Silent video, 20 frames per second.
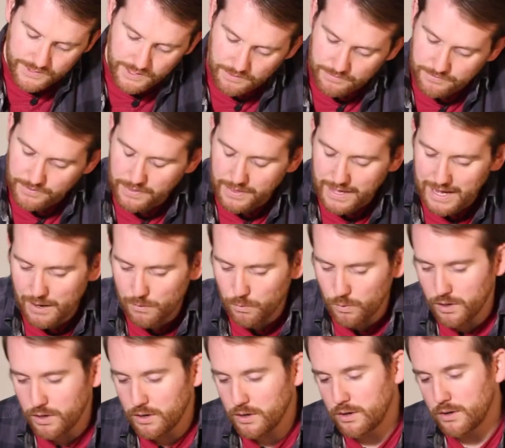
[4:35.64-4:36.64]
So for that
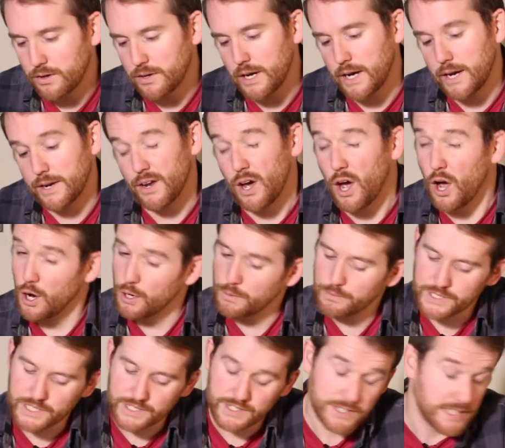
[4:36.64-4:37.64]
one, I'd
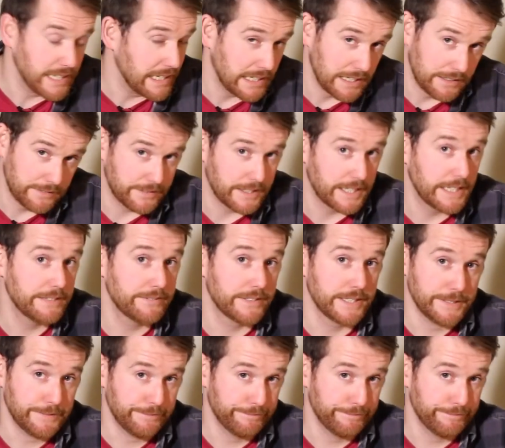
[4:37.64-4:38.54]
hope to seal a 5.